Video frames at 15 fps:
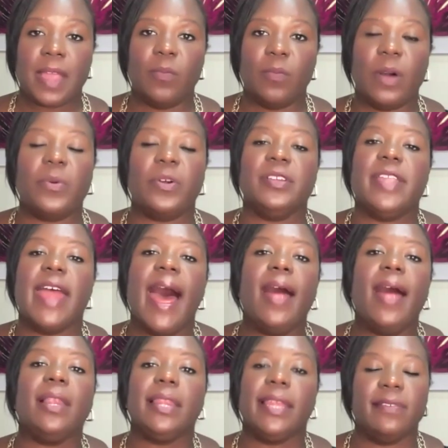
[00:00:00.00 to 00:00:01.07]
But we're now
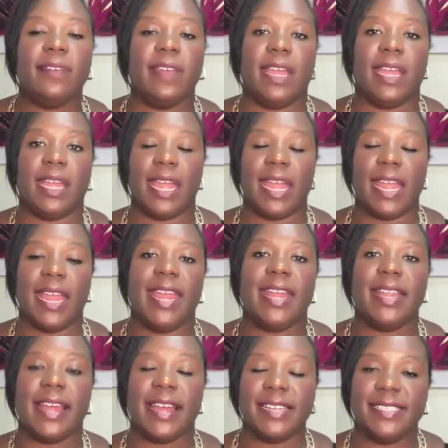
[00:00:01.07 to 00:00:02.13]
living
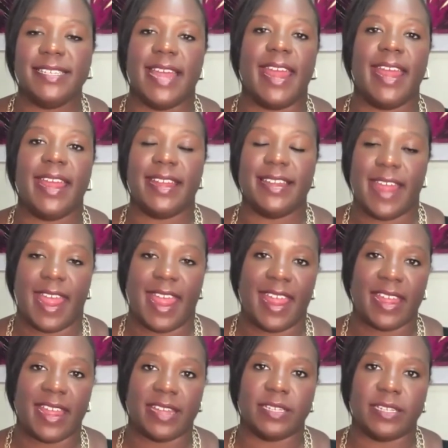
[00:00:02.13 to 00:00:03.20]
in a day and
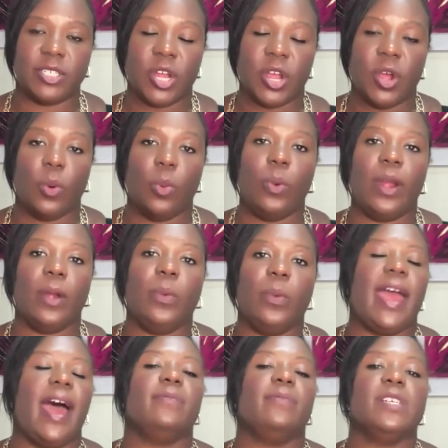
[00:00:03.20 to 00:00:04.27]
age where
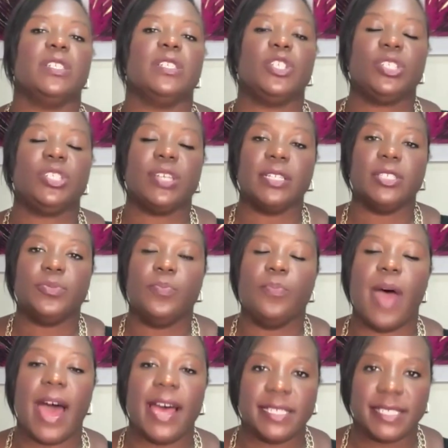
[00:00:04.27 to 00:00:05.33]
we have such
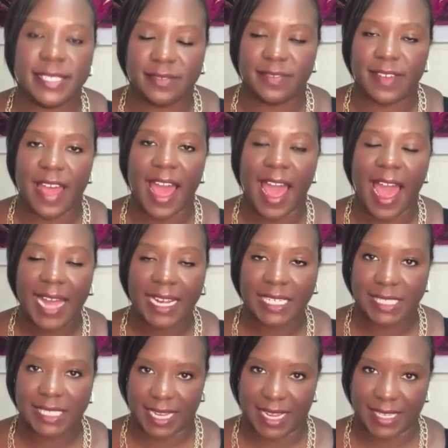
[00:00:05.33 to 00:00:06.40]
massive
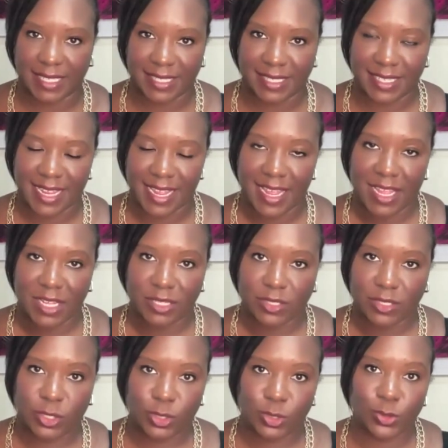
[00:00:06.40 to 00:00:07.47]
access
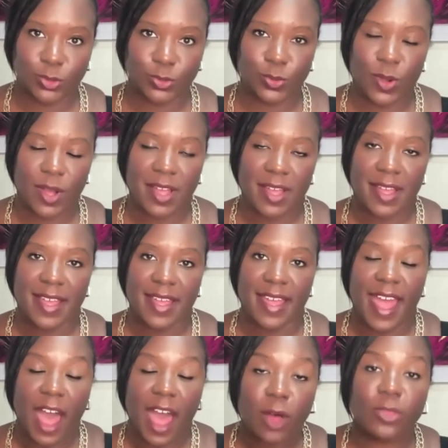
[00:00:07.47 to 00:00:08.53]
to
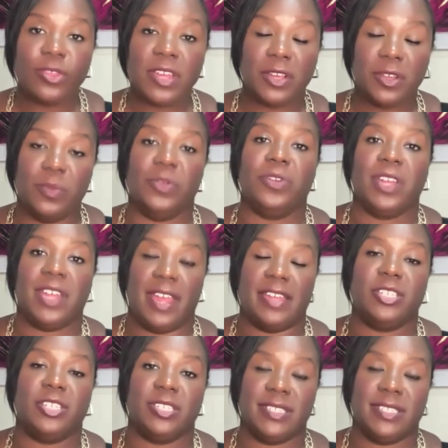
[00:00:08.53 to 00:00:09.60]
healthy
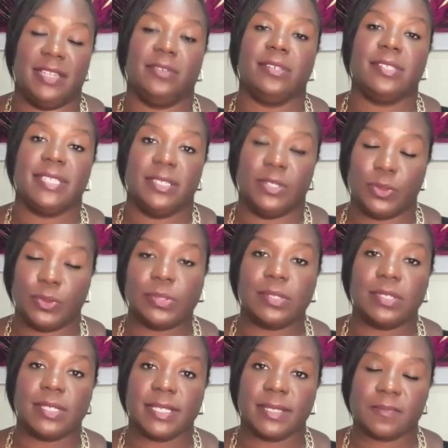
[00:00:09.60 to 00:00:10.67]
communication skills and
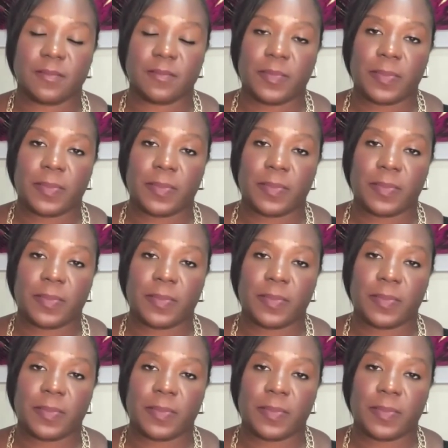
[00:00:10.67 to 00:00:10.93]
tools.